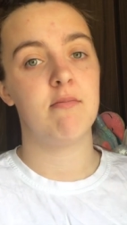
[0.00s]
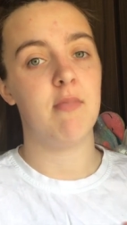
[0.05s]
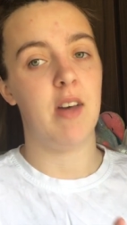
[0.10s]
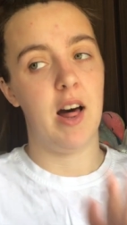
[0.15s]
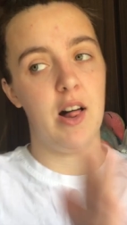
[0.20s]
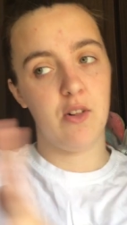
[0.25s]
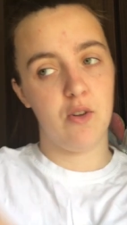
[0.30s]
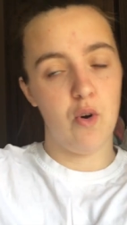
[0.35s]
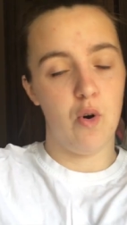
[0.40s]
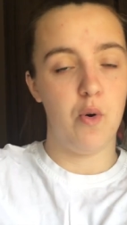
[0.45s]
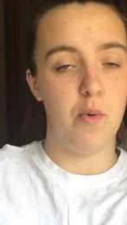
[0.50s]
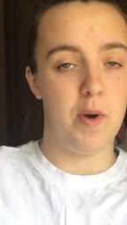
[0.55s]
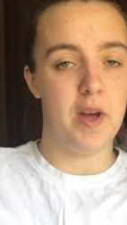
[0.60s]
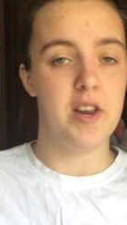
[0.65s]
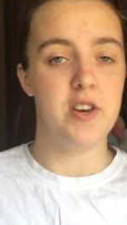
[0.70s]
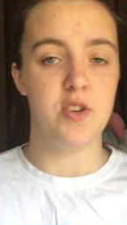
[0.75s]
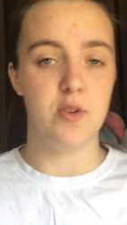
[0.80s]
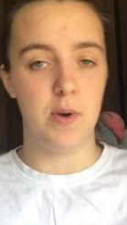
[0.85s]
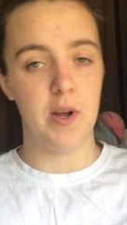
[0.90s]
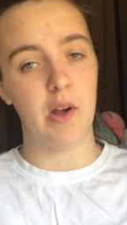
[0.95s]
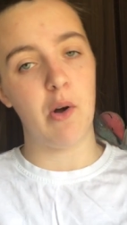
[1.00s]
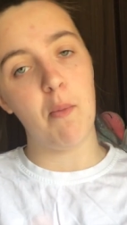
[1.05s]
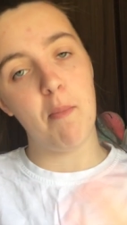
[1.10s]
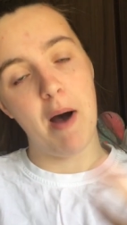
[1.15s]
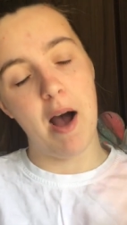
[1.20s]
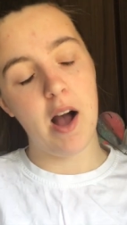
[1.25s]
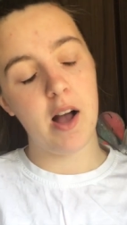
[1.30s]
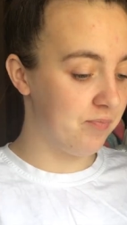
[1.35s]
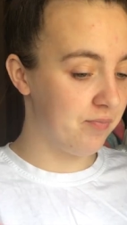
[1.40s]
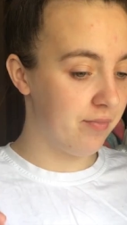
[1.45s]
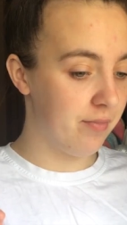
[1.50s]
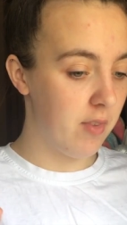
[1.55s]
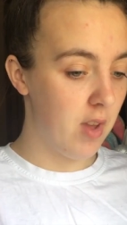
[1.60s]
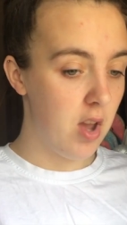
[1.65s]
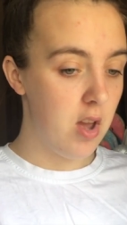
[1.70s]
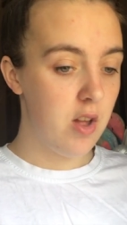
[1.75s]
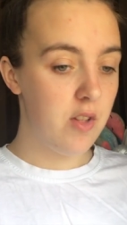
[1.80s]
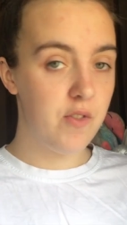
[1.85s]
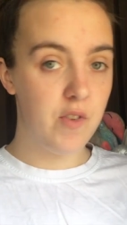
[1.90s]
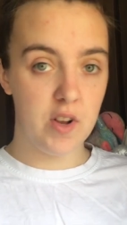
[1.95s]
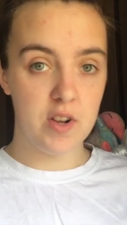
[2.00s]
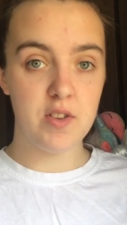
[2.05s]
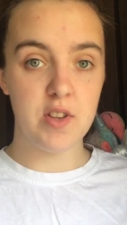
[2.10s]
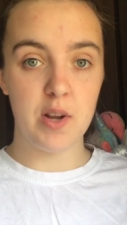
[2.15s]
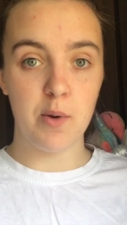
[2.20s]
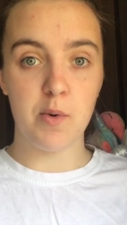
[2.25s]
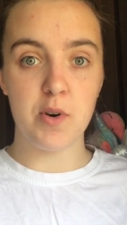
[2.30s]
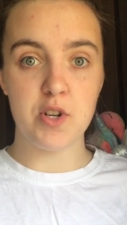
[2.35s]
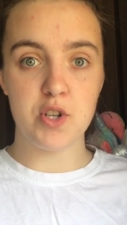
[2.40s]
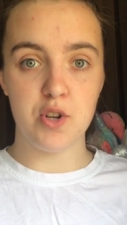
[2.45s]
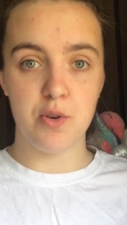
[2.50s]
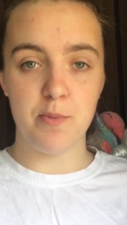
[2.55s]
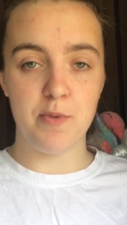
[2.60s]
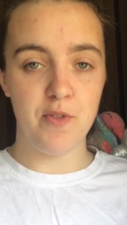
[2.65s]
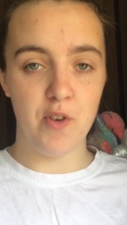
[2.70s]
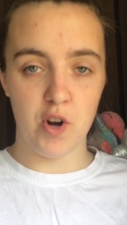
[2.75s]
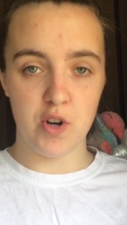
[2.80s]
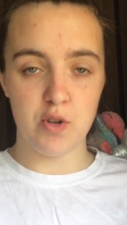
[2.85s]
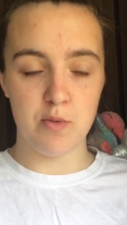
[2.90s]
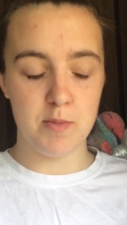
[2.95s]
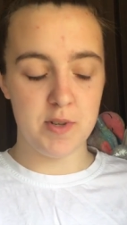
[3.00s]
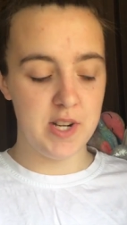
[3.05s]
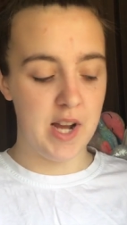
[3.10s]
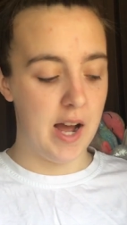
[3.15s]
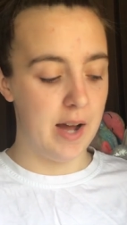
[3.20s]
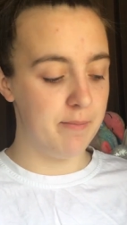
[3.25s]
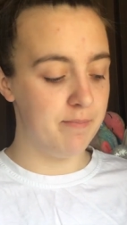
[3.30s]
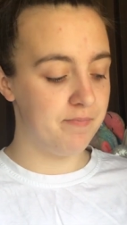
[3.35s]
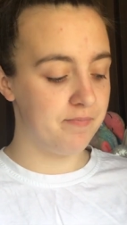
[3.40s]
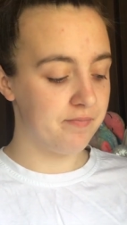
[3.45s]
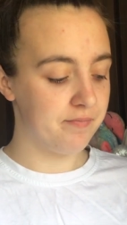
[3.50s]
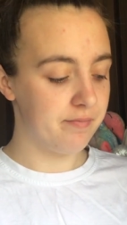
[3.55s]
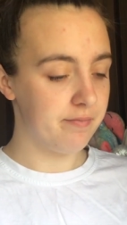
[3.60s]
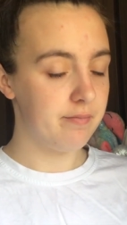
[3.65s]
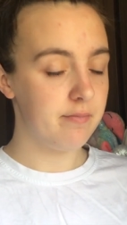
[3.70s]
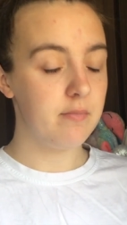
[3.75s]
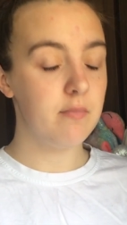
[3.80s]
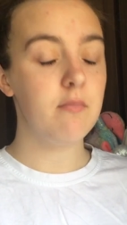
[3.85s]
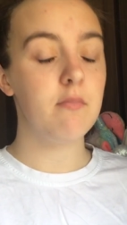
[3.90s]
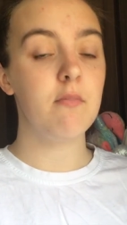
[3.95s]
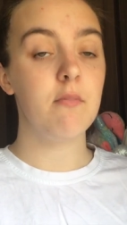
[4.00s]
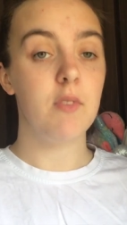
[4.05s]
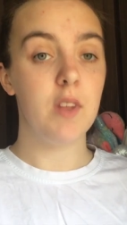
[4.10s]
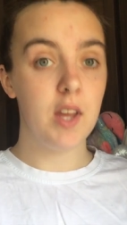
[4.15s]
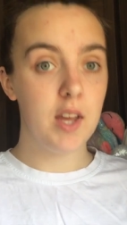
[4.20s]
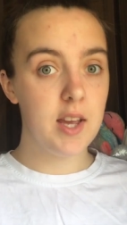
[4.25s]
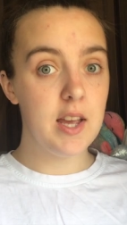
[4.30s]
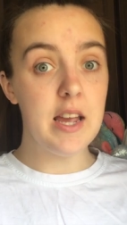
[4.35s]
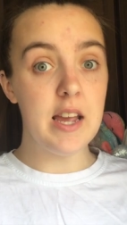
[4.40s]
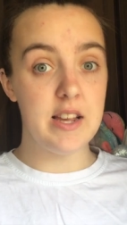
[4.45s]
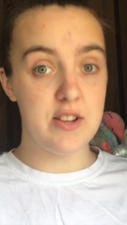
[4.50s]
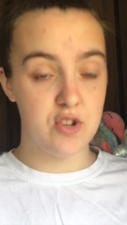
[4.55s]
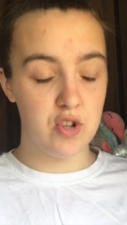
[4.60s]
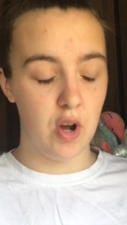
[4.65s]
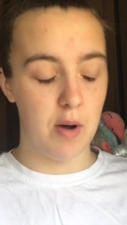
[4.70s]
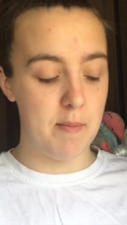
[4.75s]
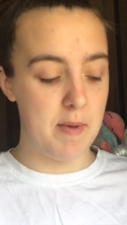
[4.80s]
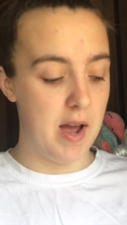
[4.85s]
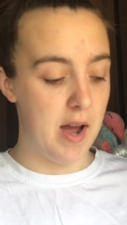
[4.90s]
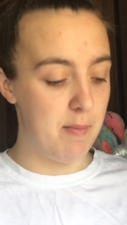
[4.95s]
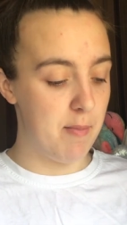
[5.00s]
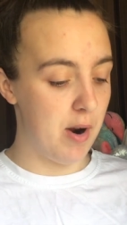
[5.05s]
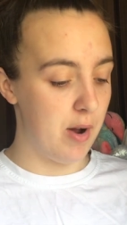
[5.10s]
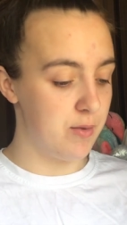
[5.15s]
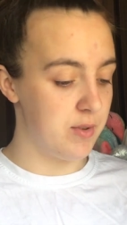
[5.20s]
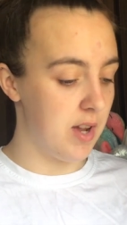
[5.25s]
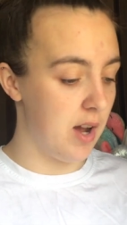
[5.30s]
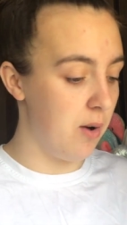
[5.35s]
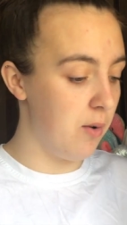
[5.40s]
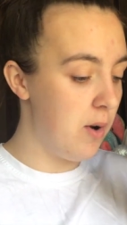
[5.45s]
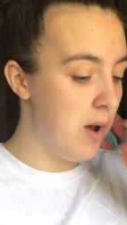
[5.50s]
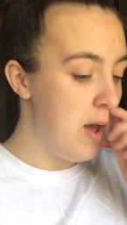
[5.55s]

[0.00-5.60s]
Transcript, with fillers: I'll go away and do it and come back. First thing I want to do before I do my tan is sort my eyebrows out.